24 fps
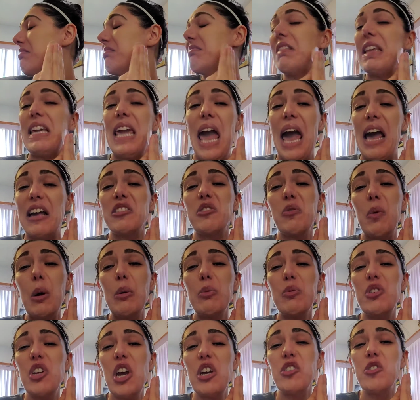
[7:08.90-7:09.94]
The cats
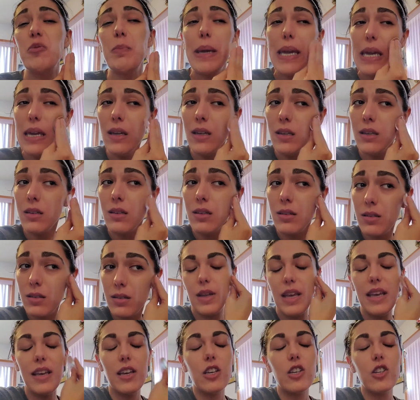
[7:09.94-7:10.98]
won't judge me.
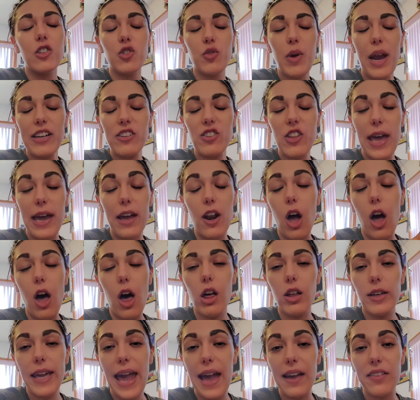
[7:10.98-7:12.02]
Scratch that.
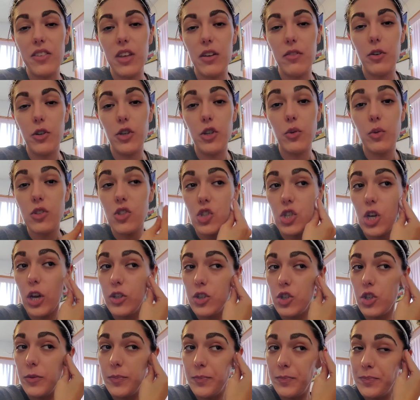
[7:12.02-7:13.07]
All cats ever do is
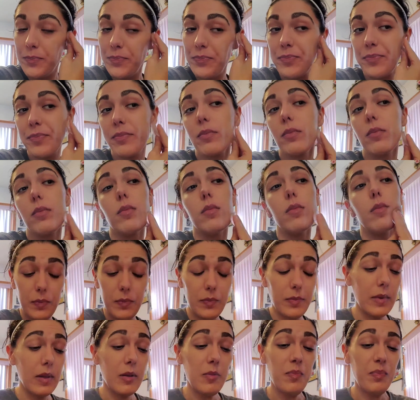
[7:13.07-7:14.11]
judge.
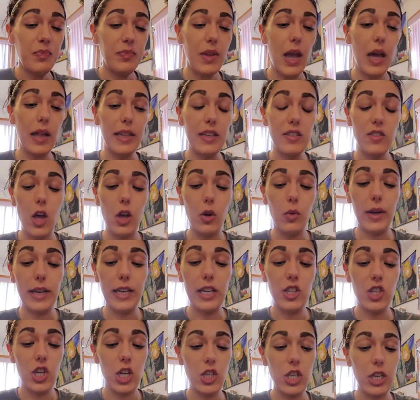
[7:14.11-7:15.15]
Dolly's
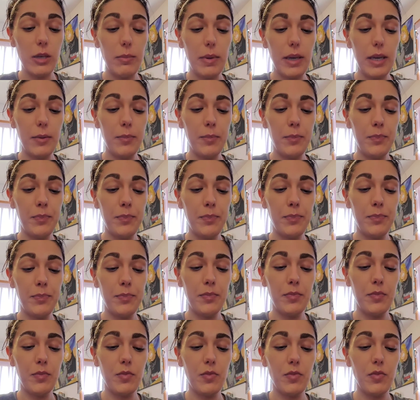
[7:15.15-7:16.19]
already judging me.
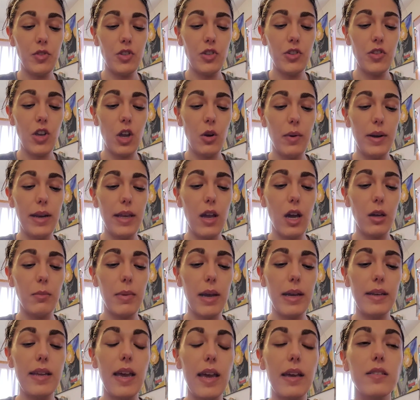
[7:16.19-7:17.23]
She's already on
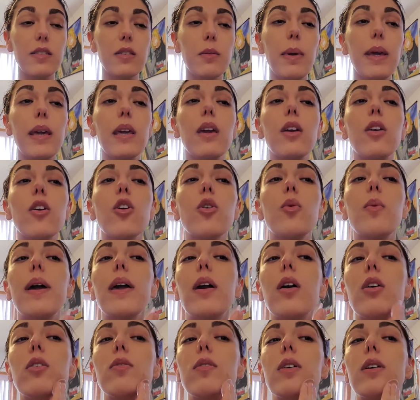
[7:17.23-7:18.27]
my desk making her way
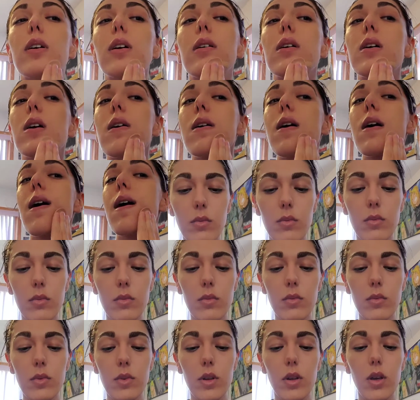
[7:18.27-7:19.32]
over.
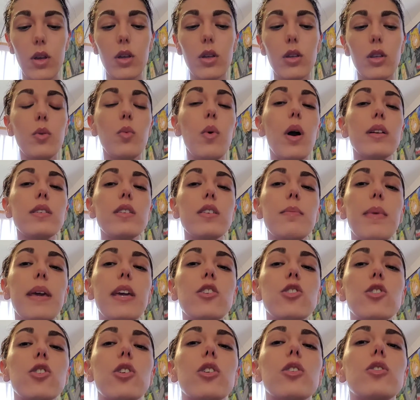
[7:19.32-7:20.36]
You want to make
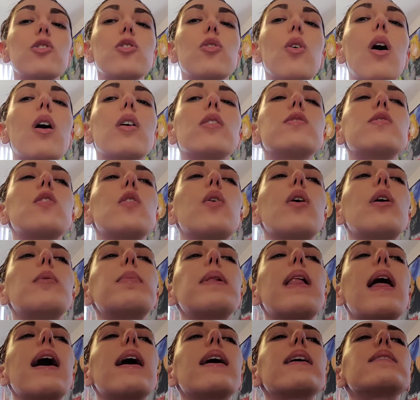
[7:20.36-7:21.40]
sure to also
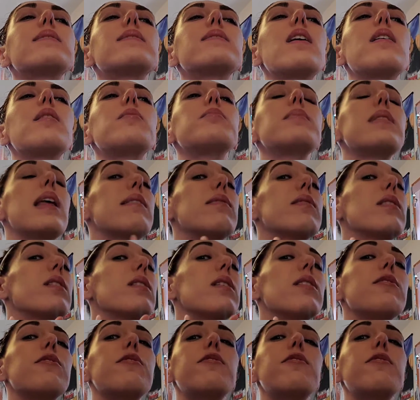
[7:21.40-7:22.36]
apply some level of